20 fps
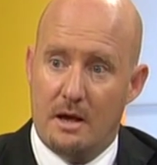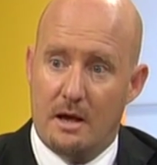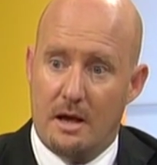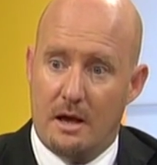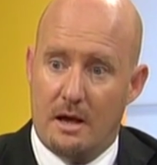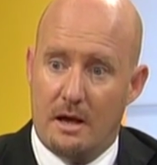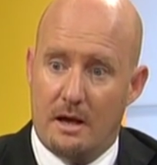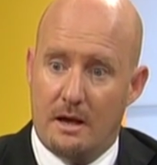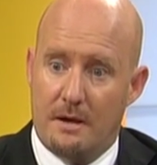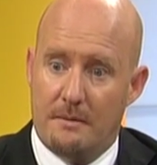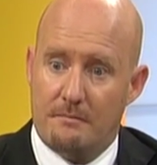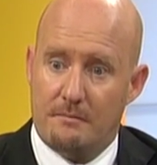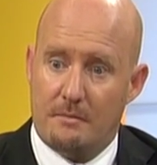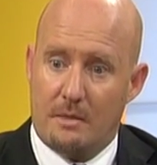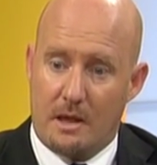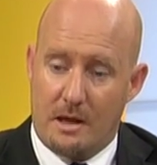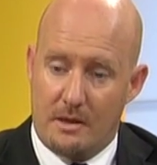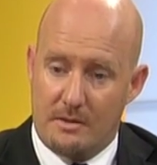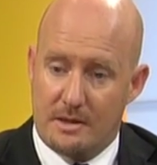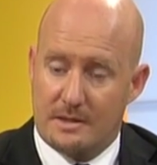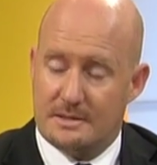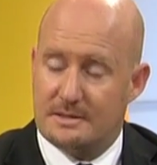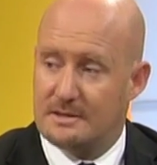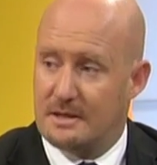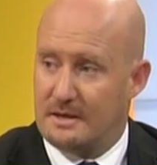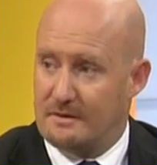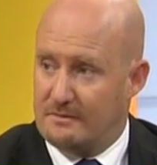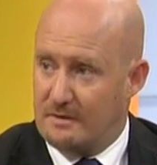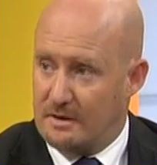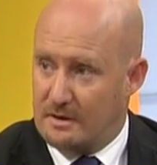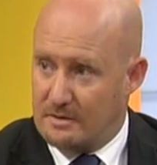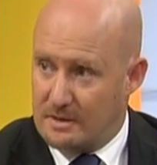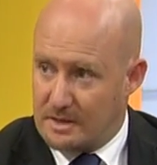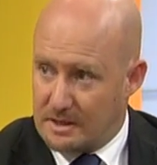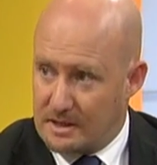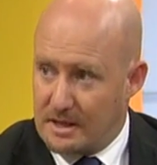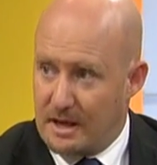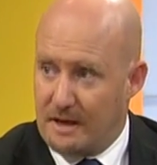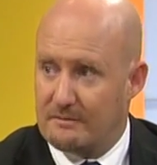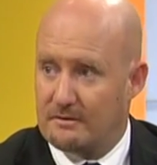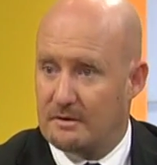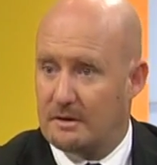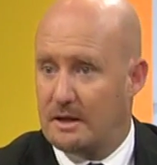in their CV, in their cover